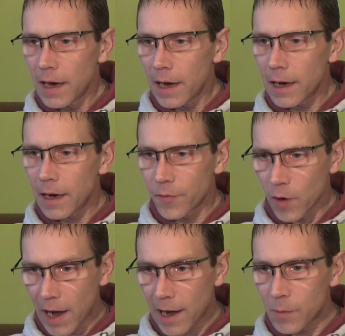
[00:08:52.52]
I've
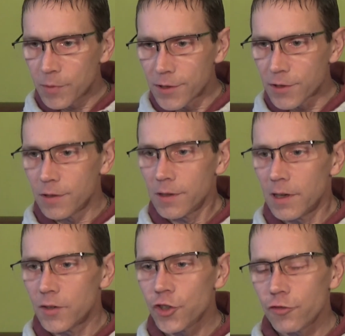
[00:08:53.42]
got out of prison,
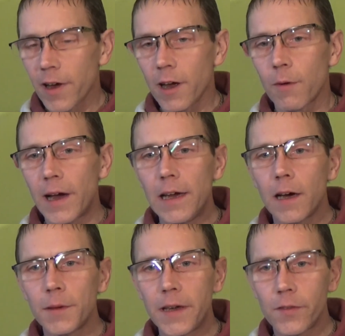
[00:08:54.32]
straight away
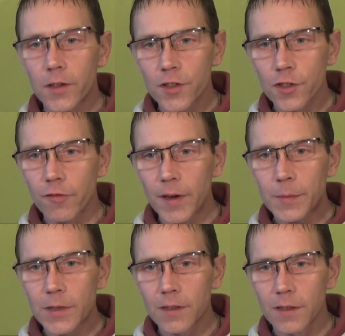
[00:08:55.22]
I'm given a
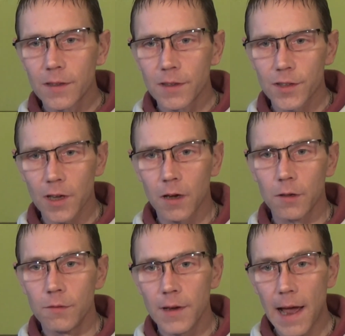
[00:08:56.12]
script. So
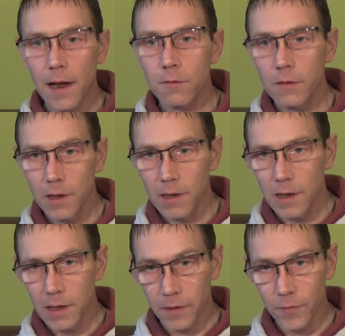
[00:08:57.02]
now
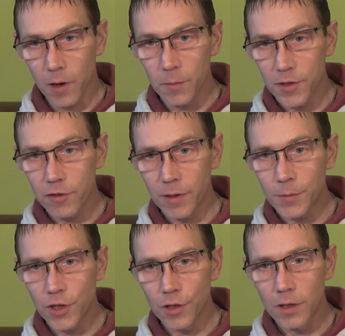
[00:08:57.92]
I've got a
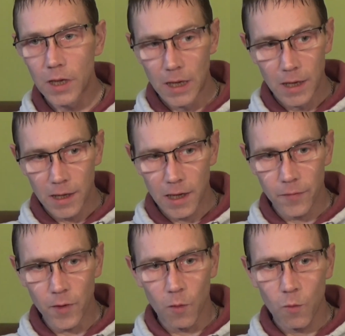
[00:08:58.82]
prescription.
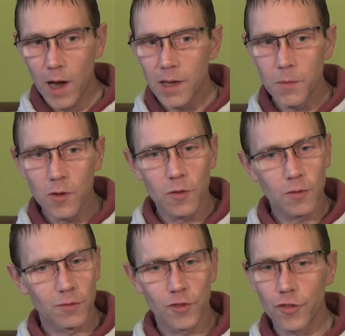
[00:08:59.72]
I've got way
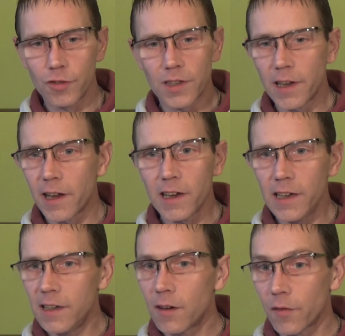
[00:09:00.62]
more drugs than I
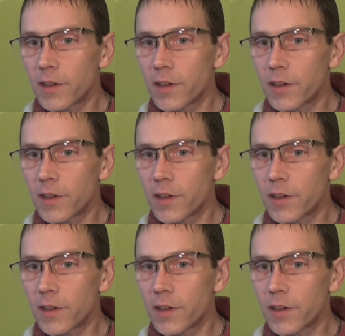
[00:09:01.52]
need on this